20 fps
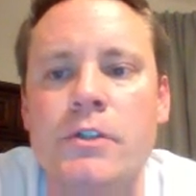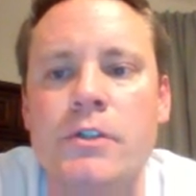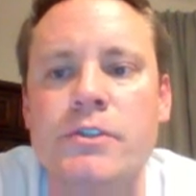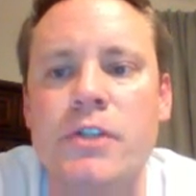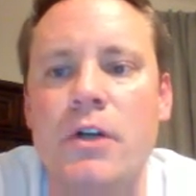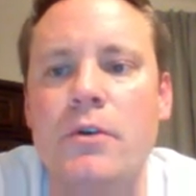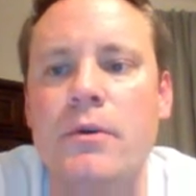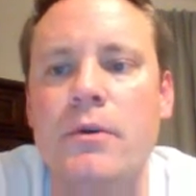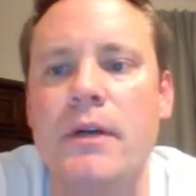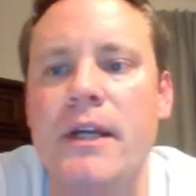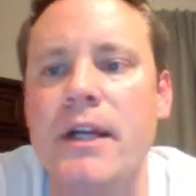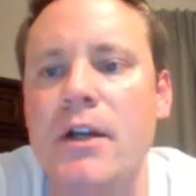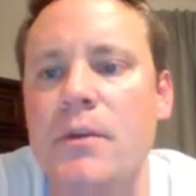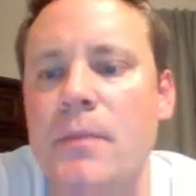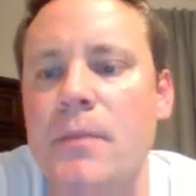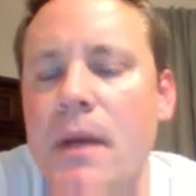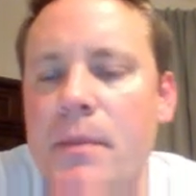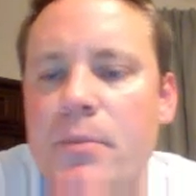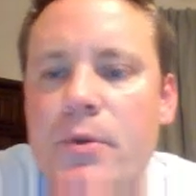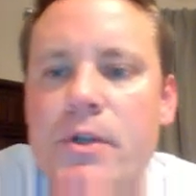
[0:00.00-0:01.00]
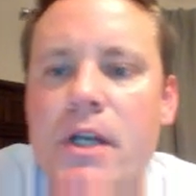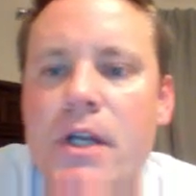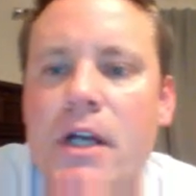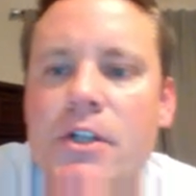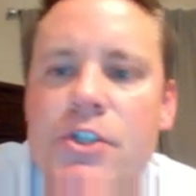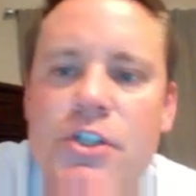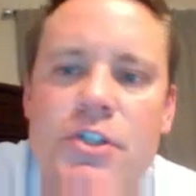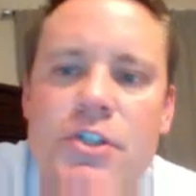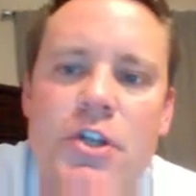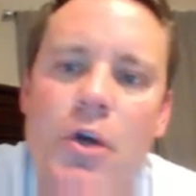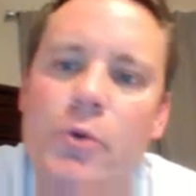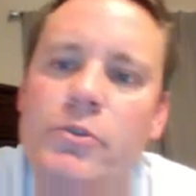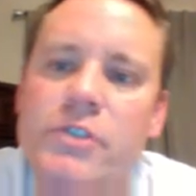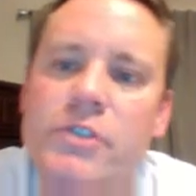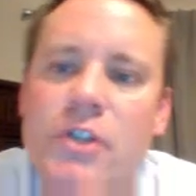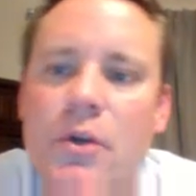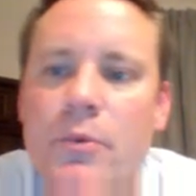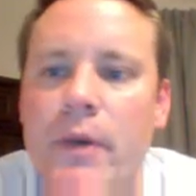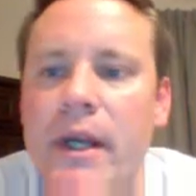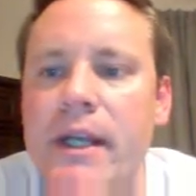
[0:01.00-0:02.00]
So here are my production
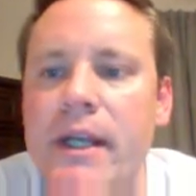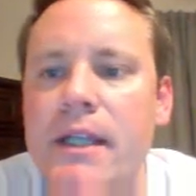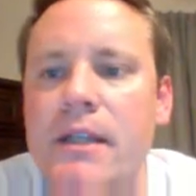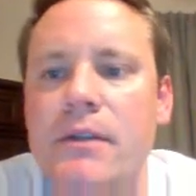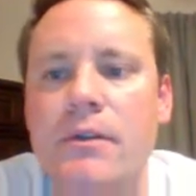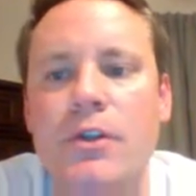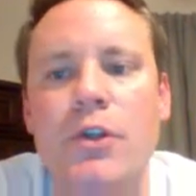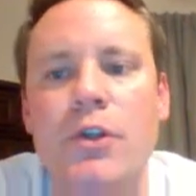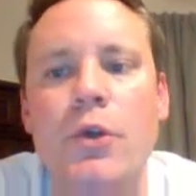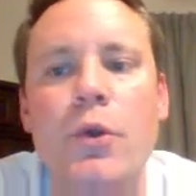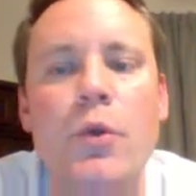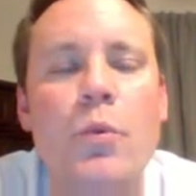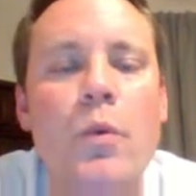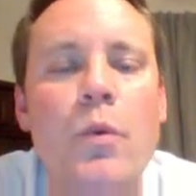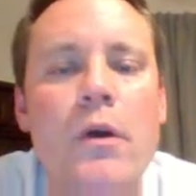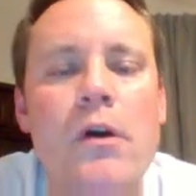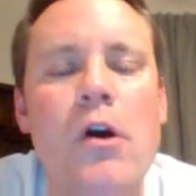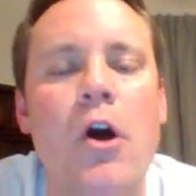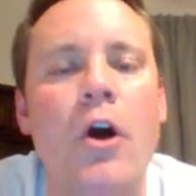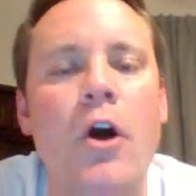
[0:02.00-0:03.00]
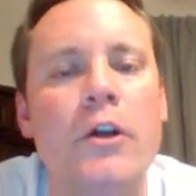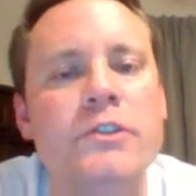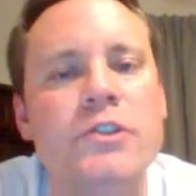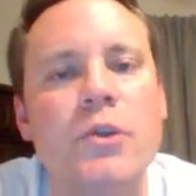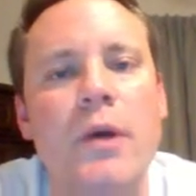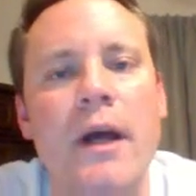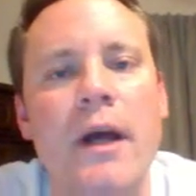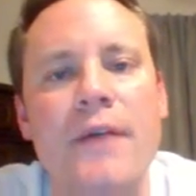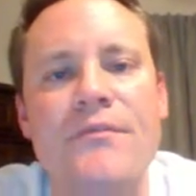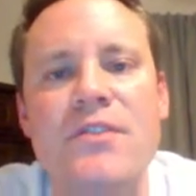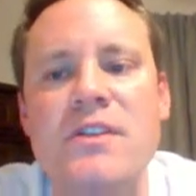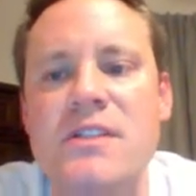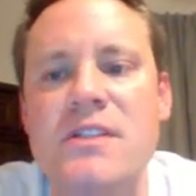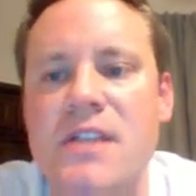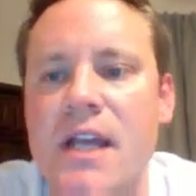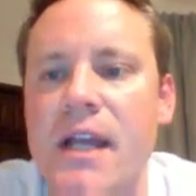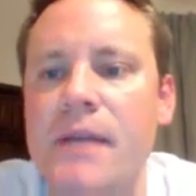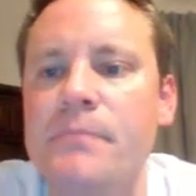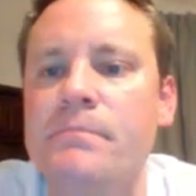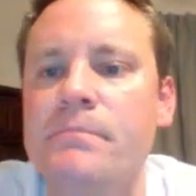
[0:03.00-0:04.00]
notes already. You will also have the
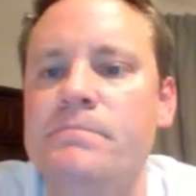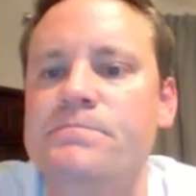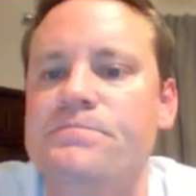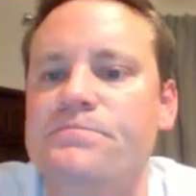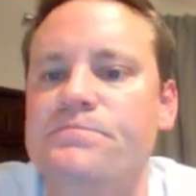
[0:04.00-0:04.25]
same.